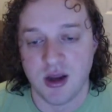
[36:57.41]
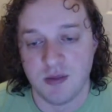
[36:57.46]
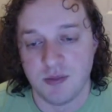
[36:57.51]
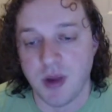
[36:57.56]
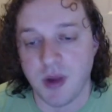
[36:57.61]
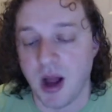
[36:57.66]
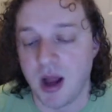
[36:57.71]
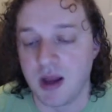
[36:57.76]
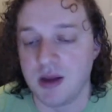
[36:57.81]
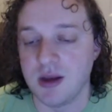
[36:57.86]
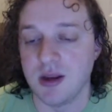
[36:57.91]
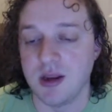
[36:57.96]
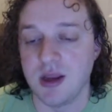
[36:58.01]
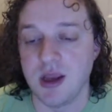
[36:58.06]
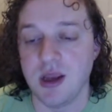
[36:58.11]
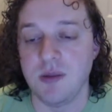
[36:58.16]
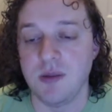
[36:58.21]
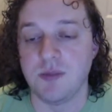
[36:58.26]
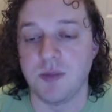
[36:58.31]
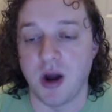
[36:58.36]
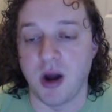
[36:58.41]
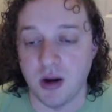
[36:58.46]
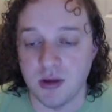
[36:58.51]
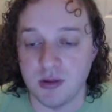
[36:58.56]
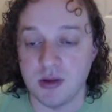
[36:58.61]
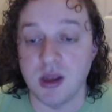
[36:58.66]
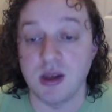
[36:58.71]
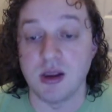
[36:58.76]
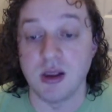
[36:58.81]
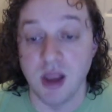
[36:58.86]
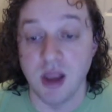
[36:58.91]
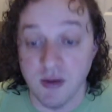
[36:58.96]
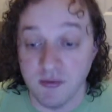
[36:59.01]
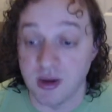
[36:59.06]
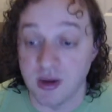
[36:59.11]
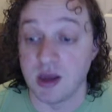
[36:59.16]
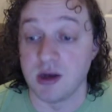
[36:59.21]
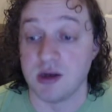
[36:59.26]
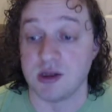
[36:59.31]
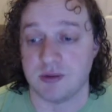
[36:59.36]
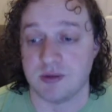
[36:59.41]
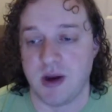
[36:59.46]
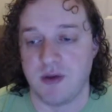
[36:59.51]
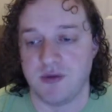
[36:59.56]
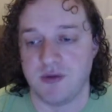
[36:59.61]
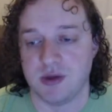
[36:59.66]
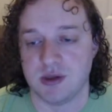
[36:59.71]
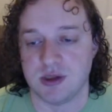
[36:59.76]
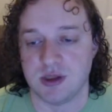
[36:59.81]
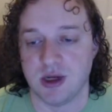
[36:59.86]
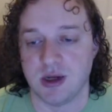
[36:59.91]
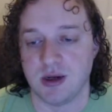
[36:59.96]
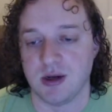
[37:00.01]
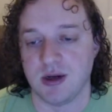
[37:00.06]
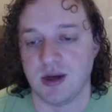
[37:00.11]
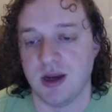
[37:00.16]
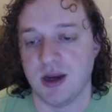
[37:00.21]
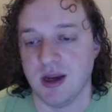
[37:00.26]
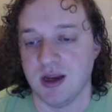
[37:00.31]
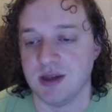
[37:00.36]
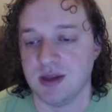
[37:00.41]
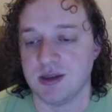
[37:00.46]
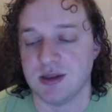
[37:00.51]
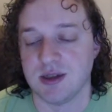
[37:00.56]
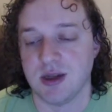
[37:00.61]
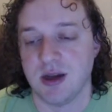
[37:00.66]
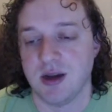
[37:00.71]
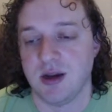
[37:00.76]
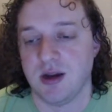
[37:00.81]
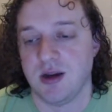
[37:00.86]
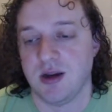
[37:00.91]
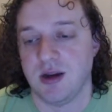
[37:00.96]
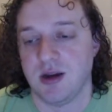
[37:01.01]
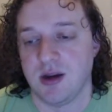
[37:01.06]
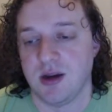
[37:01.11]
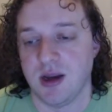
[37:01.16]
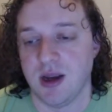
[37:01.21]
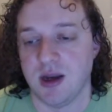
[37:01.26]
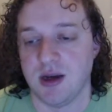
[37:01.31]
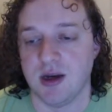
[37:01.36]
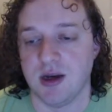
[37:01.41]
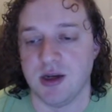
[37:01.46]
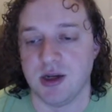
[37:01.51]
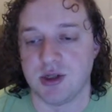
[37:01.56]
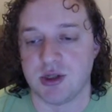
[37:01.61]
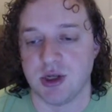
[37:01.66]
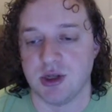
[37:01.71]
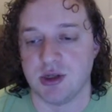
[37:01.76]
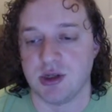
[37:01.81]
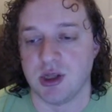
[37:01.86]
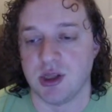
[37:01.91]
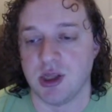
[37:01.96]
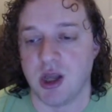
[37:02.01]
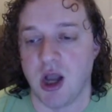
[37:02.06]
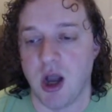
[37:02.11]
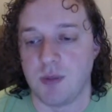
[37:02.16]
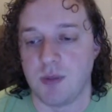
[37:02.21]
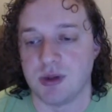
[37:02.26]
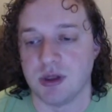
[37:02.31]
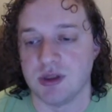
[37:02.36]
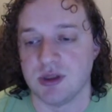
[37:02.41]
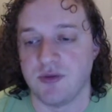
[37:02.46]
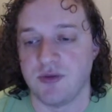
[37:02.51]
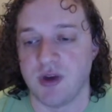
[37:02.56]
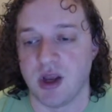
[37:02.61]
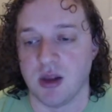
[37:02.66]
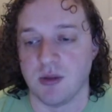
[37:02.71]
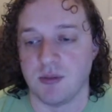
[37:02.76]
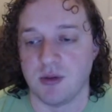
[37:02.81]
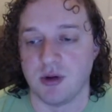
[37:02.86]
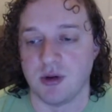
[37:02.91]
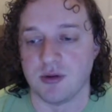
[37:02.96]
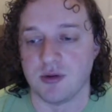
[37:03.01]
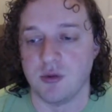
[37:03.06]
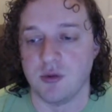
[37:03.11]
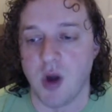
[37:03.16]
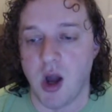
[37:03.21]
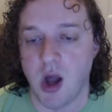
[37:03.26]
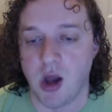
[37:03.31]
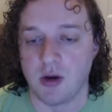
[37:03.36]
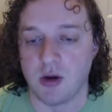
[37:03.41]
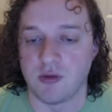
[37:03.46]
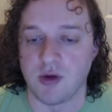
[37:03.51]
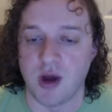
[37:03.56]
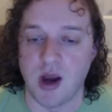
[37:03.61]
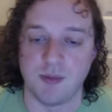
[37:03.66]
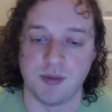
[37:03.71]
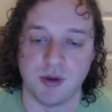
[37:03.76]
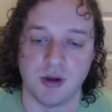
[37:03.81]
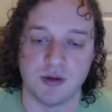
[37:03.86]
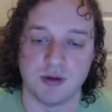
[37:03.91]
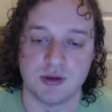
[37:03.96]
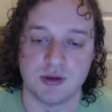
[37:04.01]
But the part that Livgin is referencing is, in addition to the options available to all grapplers,